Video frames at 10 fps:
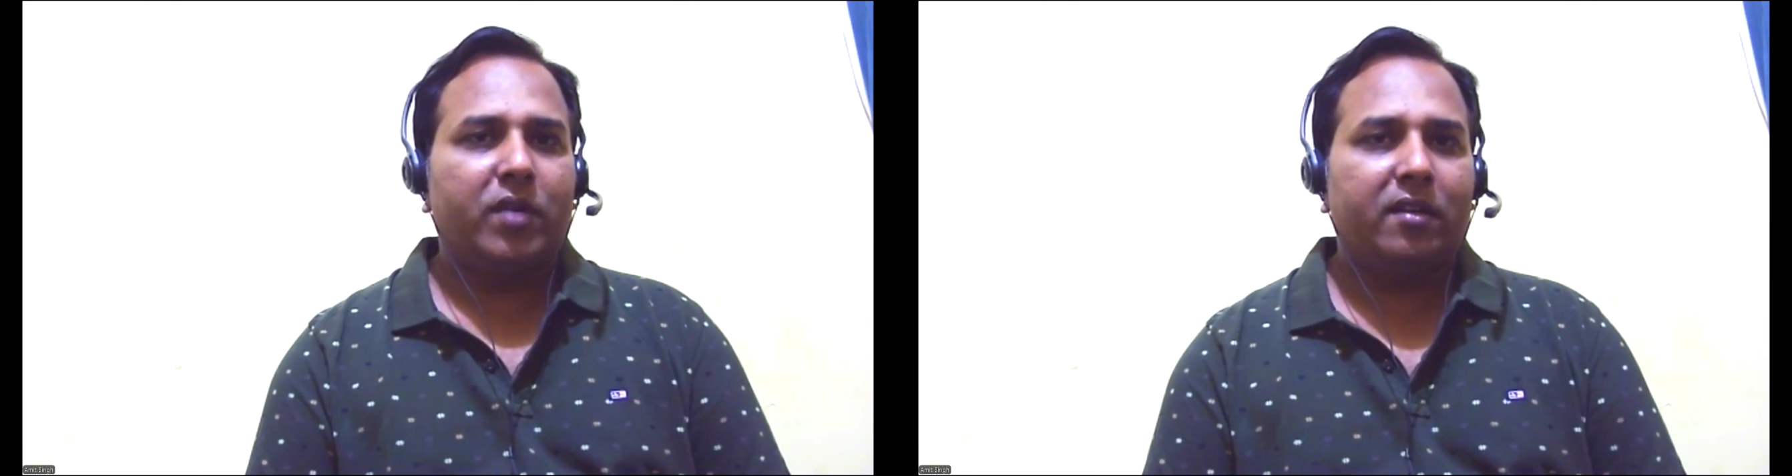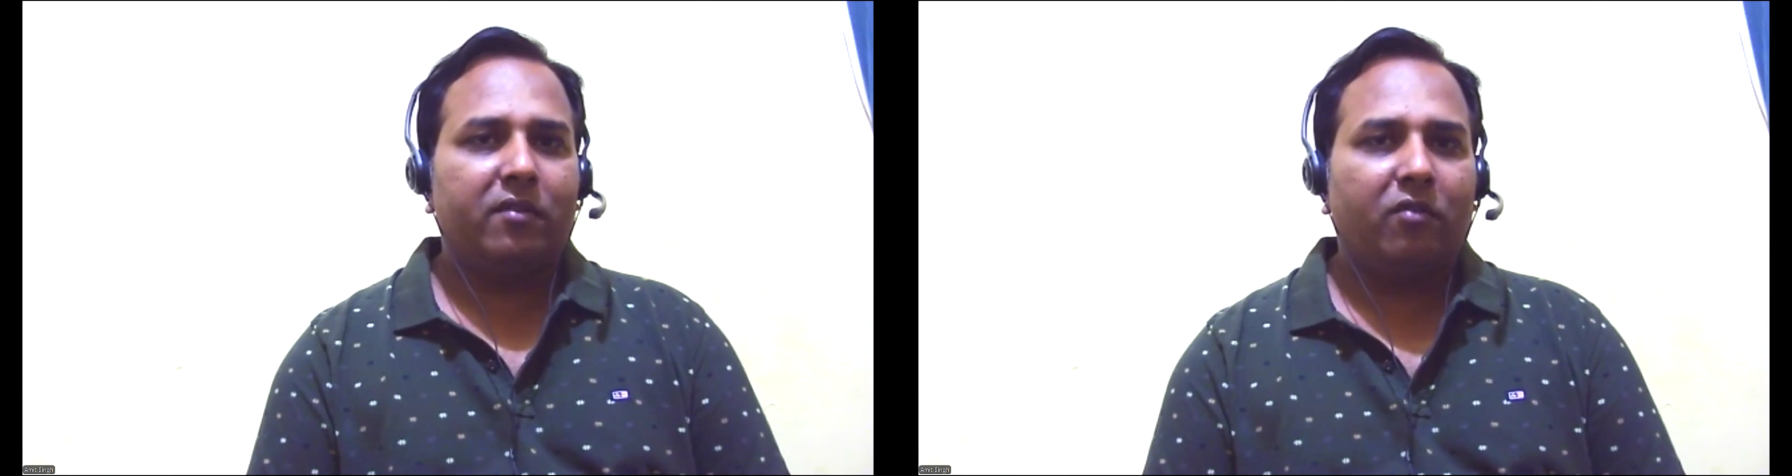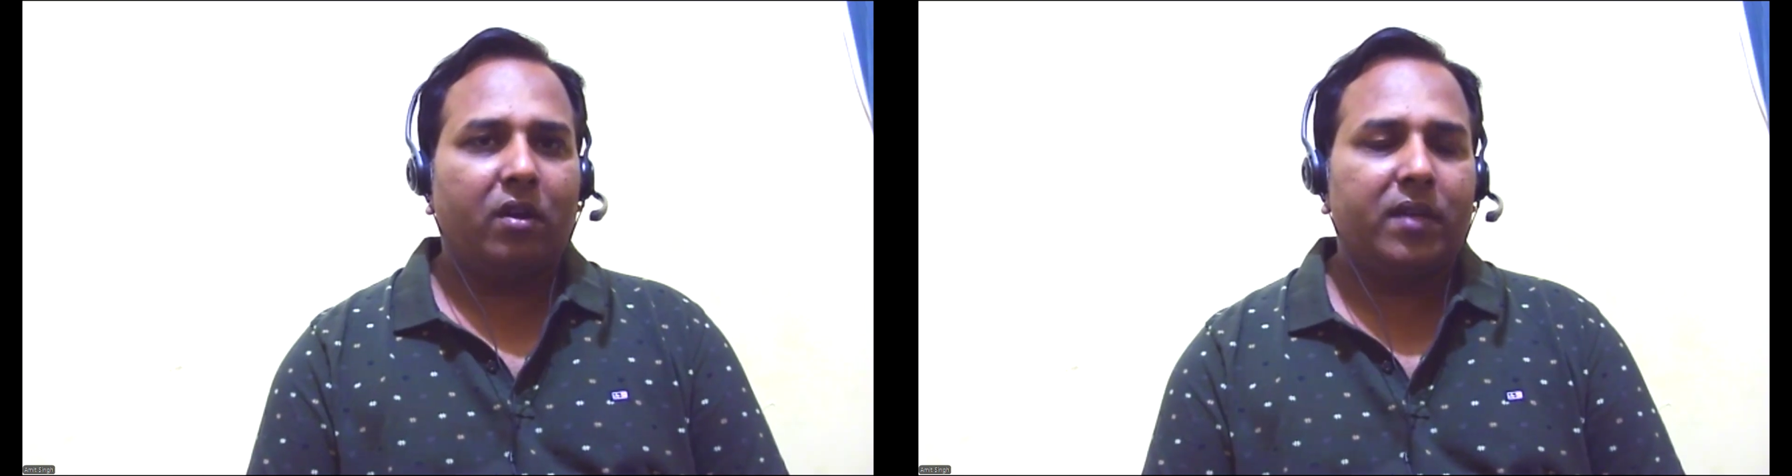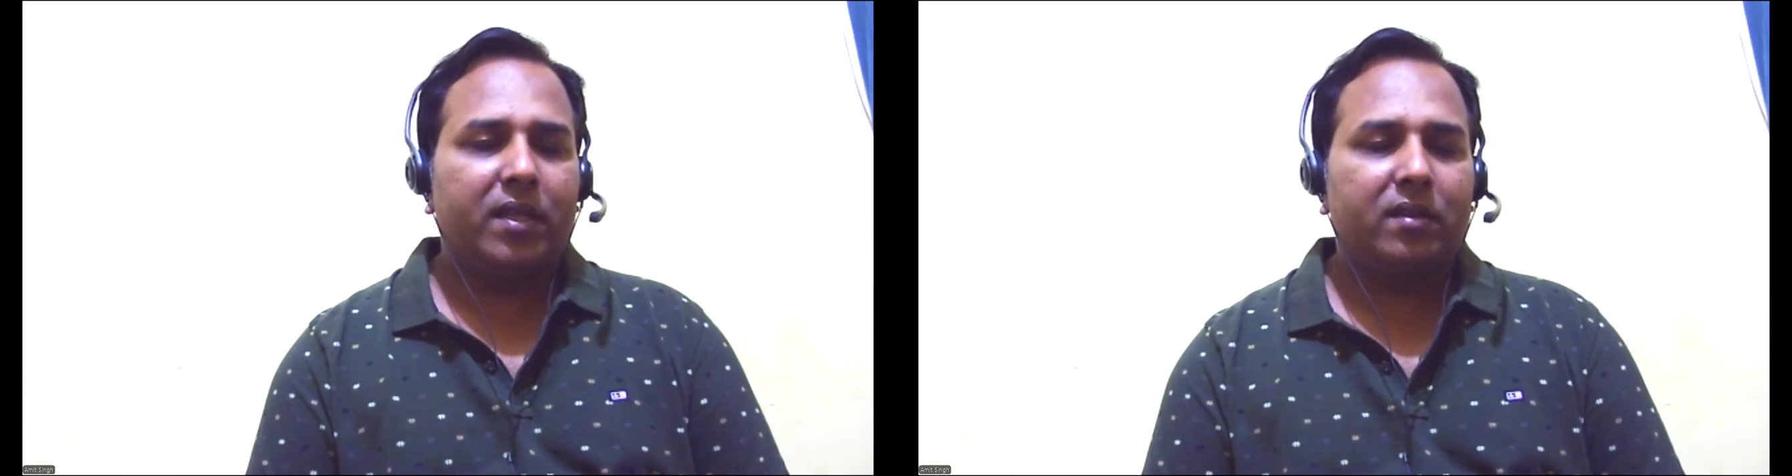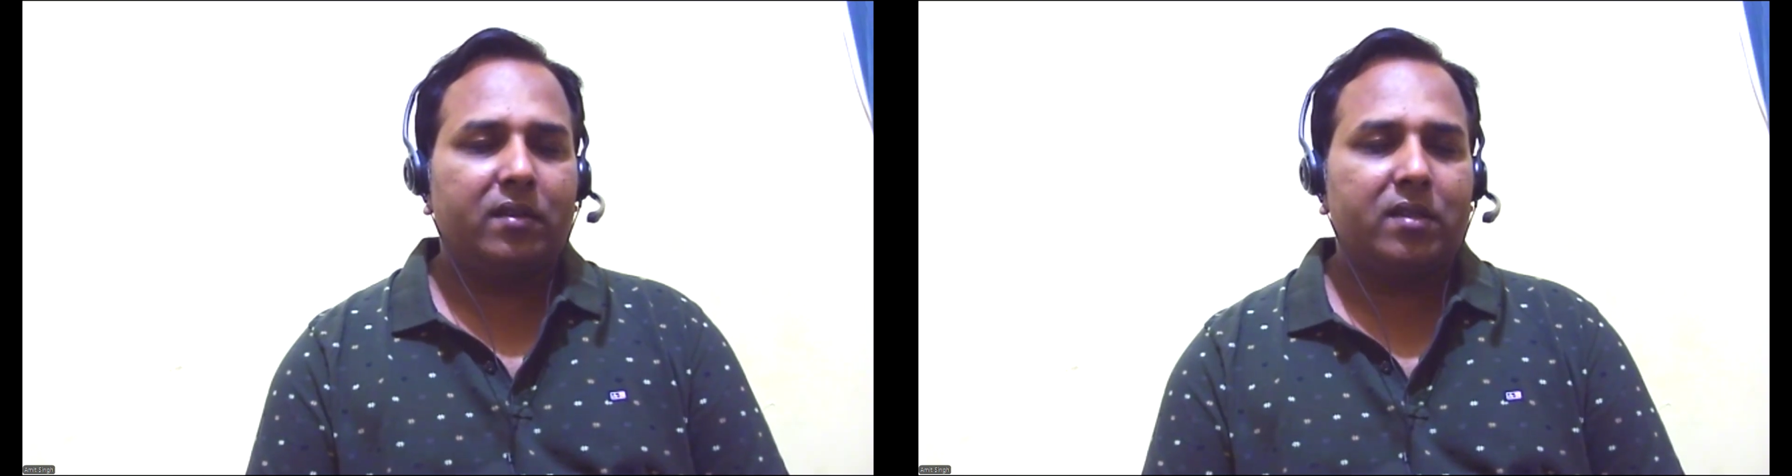who are
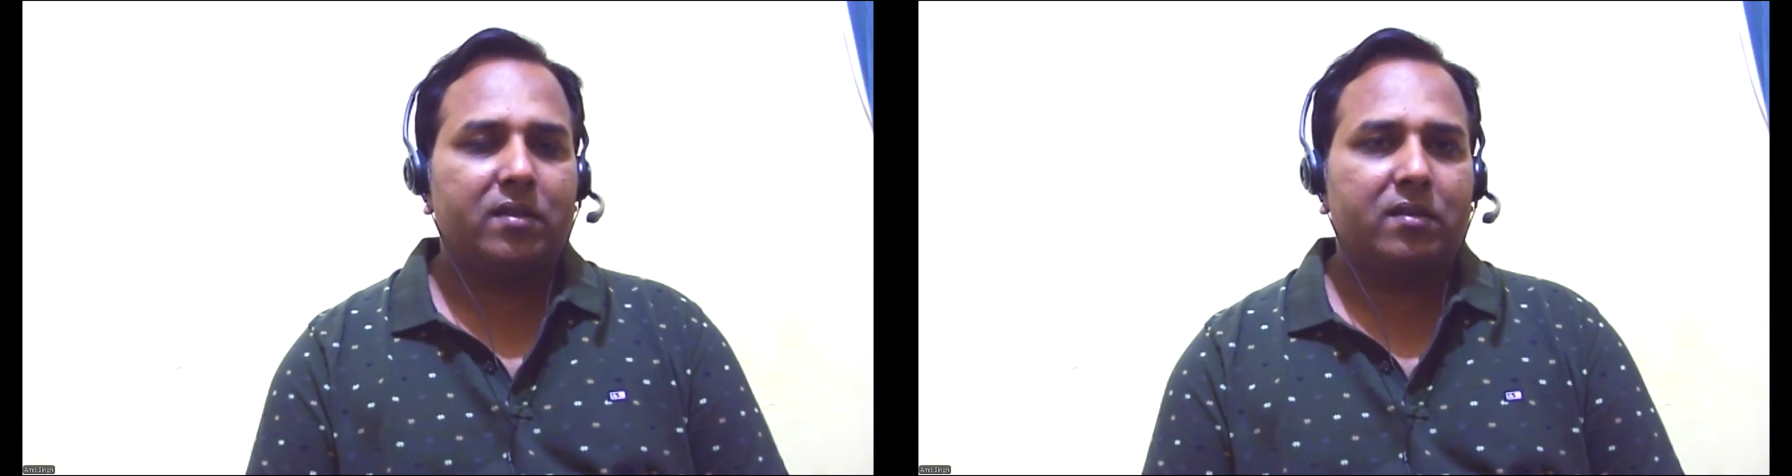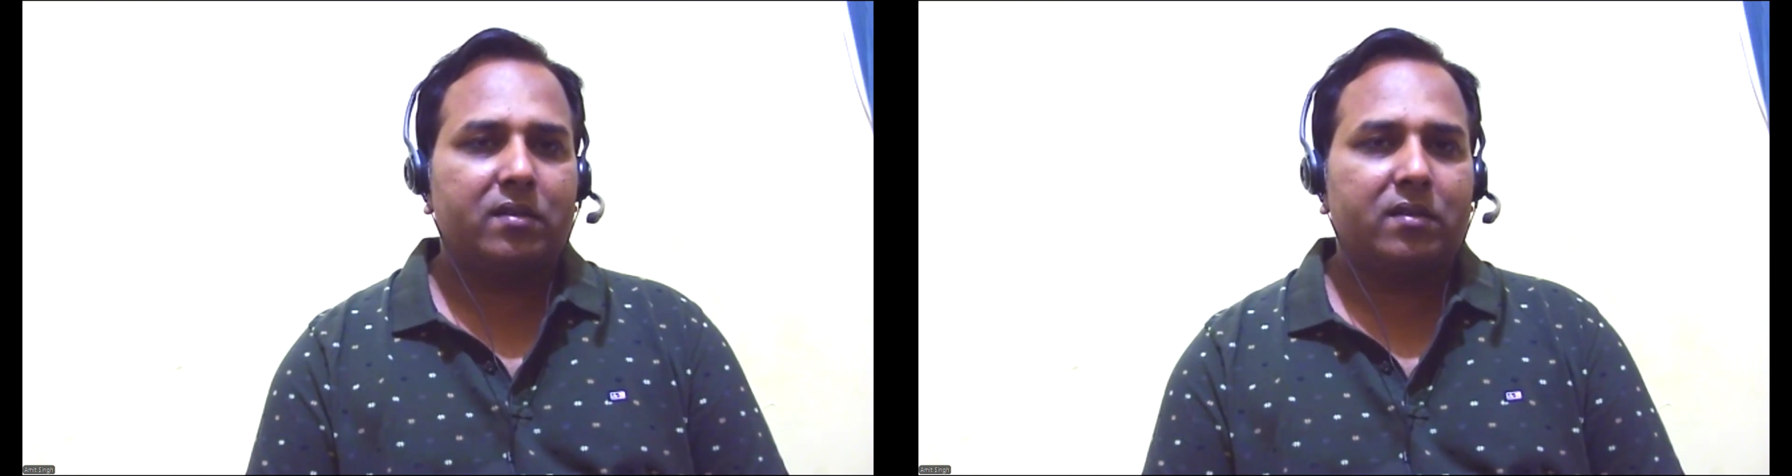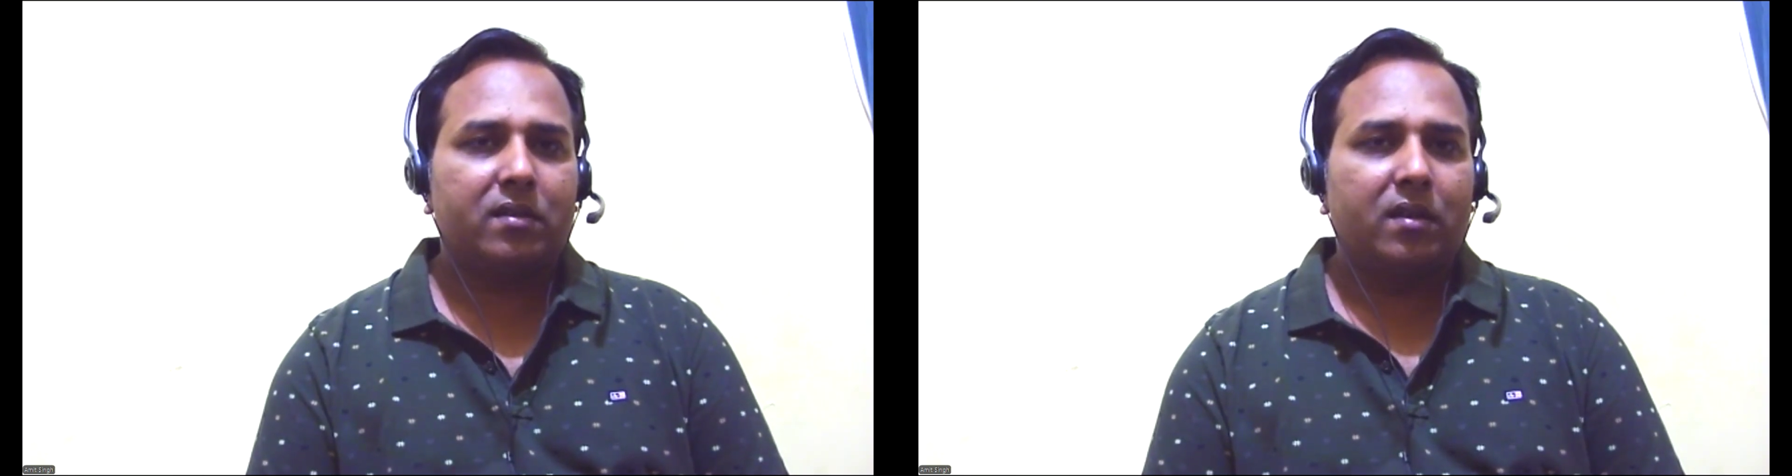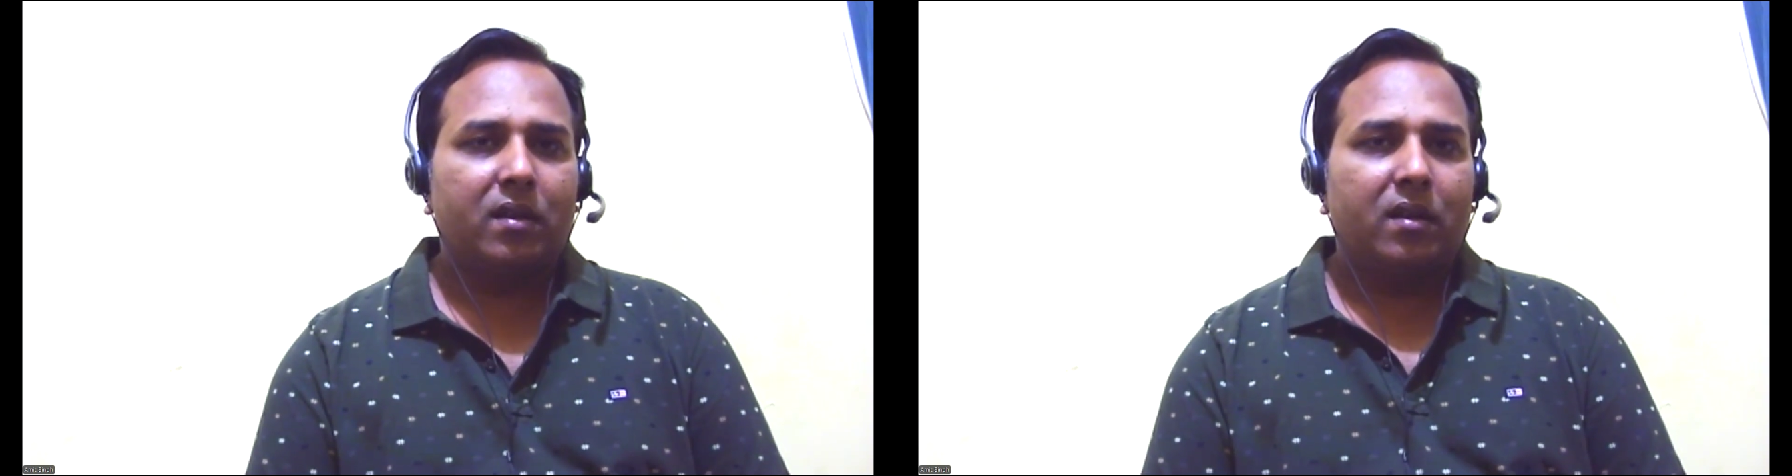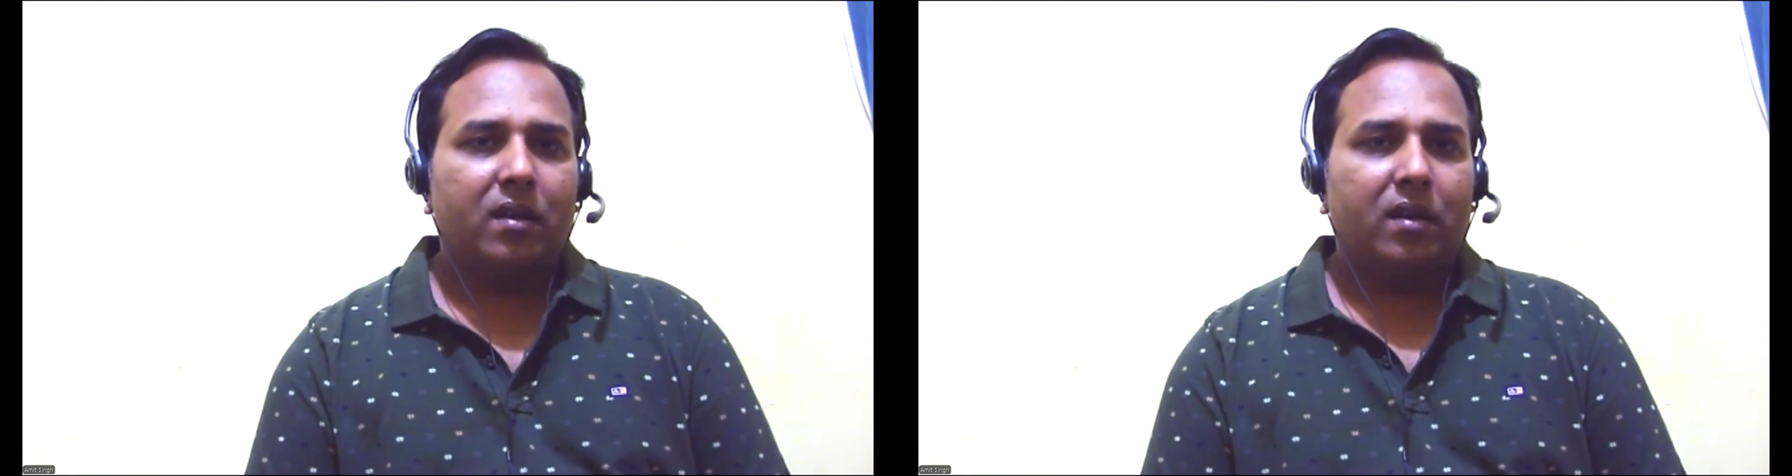involved in this.